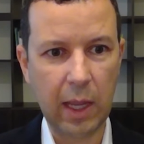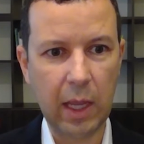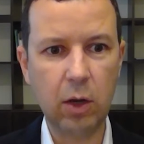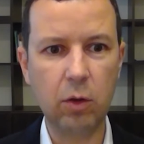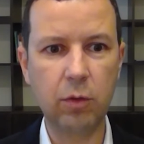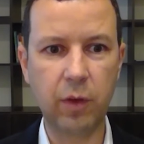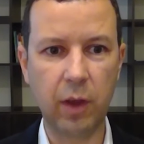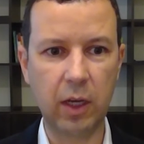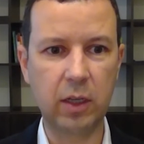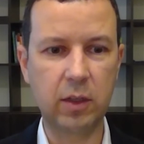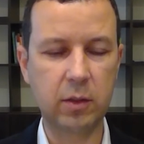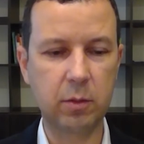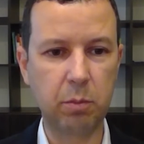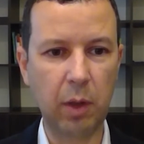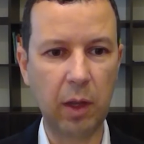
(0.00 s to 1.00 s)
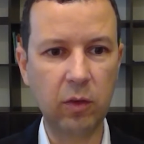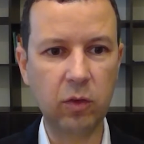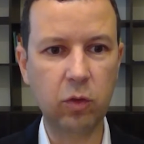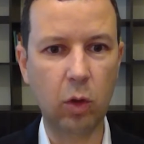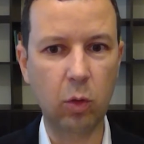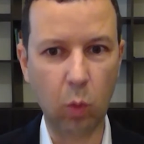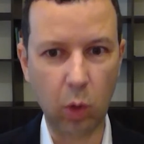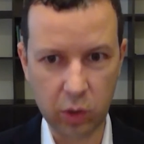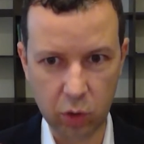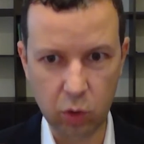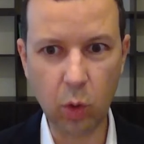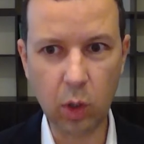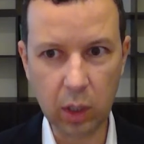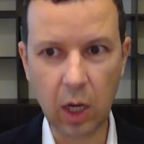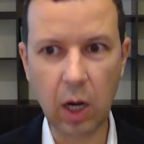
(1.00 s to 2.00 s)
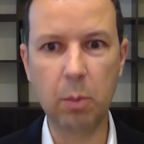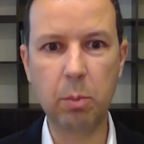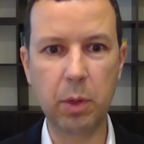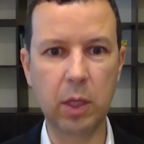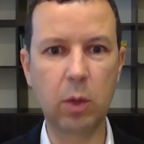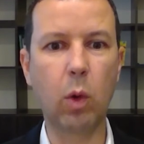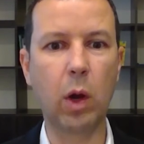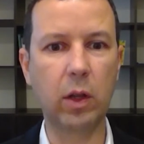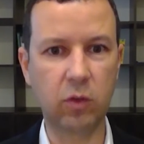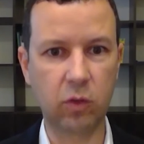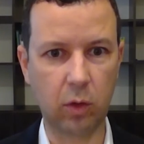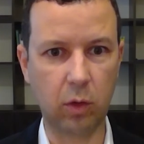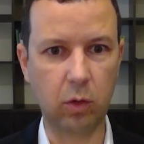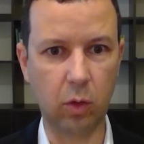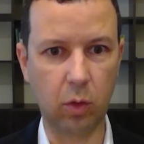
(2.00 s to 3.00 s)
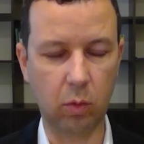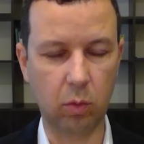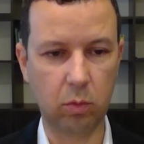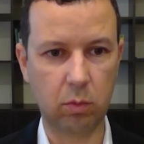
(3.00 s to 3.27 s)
innovate based on what your company wants to do,